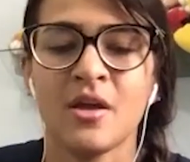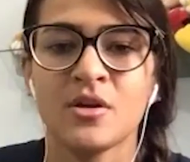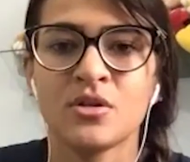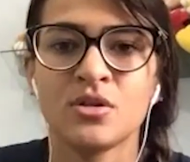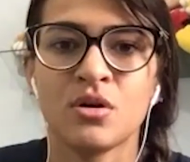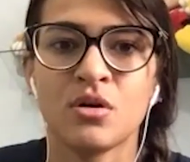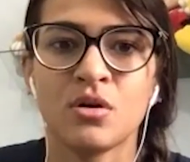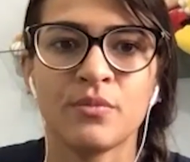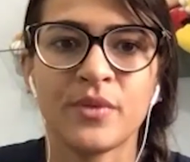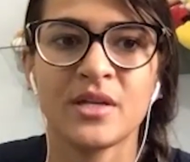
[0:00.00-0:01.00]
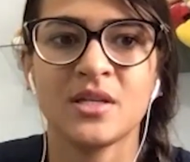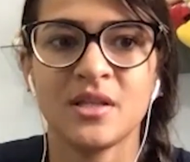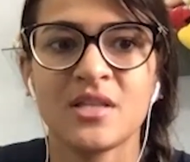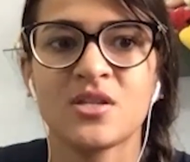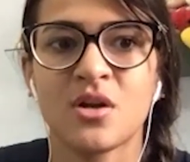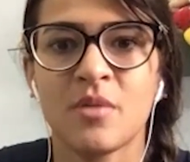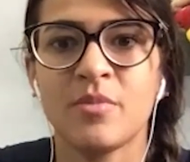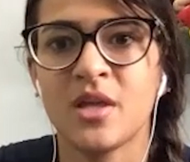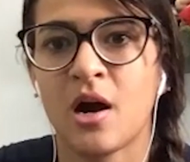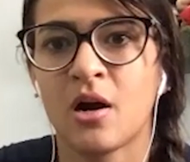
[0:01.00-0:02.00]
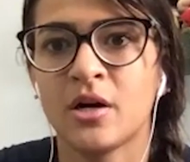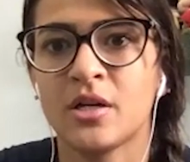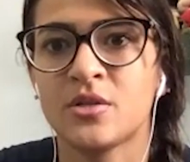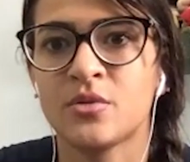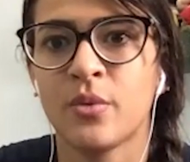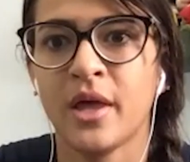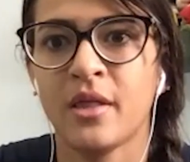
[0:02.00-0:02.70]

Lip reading: So I think that's gonna be the hardest way,